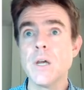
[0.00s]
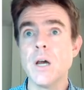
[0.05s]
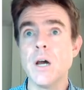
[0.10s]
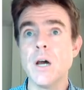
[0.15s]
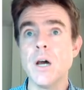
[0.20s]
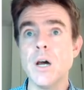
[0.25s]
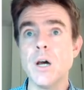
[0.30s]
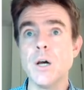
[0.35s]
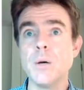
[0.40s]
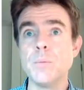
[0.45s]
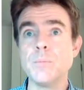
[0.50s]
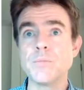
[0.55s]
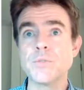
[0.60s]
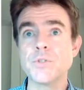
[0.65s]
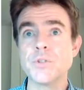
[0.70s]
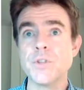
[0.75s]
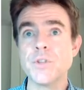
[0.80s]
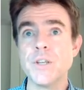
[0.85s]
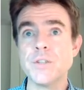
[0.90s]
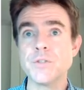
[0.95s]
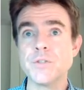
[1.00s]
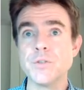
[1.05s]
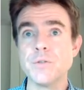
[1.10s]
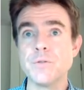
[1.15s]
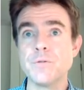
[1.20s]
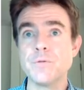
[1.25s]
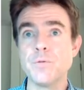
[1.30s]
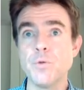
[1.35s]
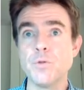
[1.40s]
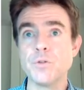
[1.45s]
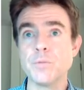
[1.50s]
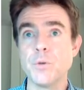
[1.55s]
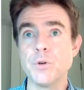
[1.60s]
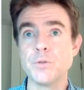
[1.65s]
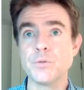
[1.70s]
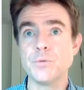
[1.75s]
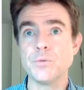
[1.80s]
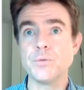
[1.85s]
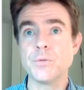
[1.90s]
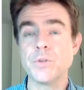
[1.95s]
So there's the forward
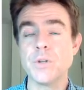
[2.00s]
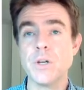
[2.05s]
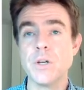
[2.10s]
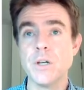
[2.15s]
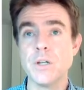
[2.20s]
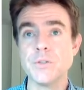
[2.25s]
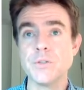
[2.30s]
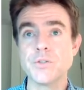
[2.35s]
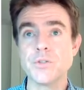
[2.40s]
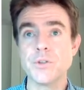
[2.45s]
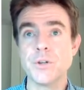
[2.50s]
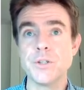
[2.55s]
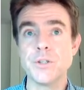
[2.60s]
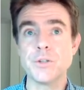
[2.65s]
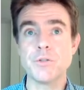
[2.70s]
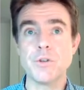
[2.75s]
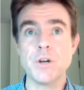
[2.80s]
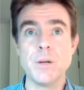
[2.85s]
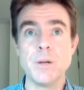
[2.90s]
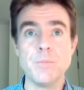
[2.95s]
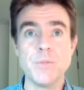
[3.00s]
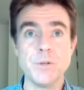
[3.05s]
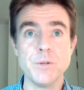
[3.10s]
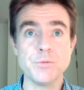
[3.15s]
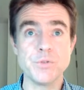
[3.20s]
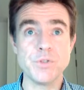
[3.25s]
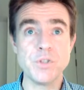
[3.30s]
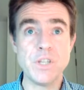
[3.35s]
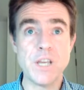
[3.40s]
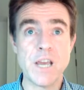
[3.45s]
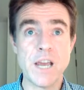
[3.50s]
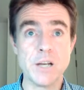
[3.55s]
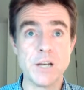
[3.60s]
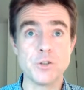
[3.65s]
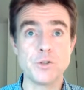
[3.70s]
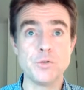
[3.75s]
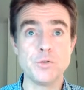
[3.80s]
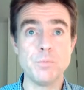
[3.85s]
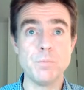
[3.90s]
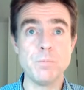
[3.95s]
modeled sinogram. There was the
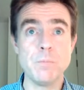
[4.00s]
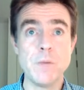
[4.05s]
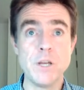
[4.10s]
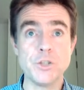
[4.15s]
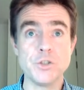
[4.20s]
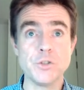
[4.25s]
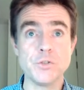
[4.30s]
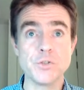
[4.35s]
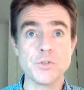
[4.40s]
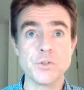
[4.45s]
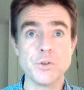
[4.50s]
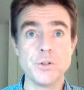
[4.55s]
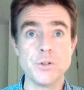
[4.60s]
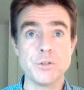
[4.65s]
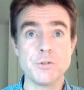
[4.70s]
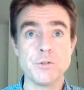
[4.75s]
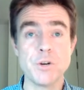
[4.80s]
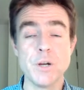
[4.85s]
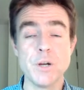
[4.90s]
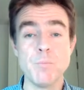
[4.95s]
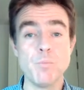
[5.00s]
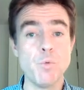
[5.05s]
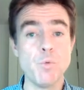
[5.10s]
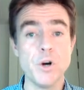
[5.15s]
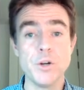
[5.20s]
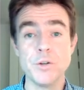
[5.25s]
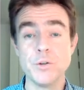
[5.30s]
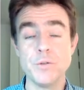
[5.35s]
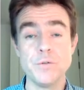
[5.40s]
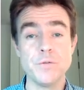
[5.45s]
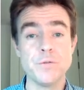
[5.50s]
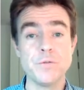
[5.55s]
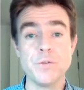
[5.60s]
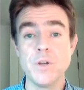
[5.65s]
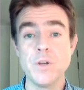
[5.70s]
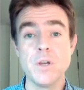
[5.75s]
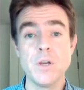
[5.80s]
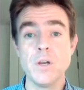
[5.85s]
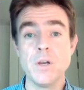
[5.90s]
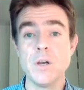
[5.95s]
actual measured sinogram, one of
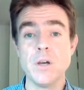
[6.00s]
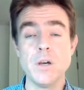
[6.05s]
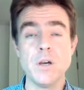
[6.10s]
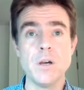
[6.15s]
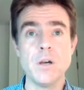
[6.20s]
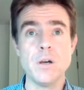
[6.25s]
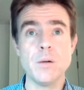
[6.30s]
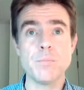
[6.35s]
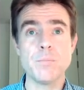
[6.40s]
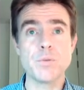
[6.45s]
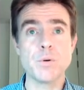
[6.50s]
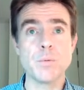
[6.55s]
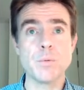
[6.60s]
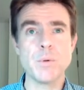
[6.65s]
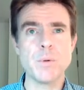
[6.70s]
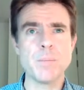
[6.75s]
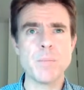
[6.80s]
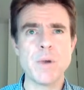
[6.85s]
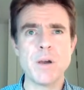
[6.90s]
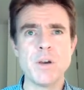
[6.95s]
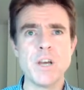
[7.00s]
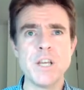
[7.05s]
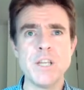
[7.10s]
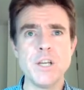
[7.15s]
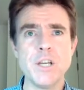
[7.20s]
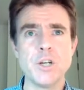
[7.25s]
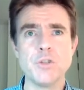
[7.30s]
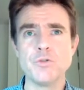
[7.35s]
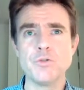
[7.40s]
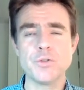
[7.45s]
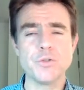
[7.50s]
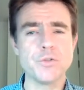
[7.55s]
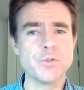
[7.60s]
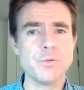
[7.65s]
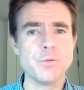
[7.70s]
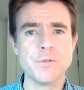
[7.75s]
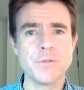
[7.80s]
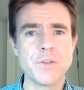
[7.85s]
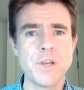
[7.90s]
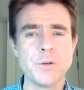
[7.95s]
probably about 800 to
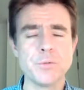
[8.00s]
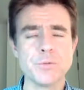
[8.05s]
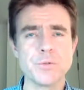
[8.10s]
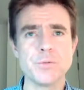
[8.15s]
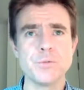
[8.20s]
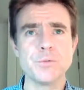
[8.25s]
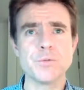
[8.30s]
1,000 or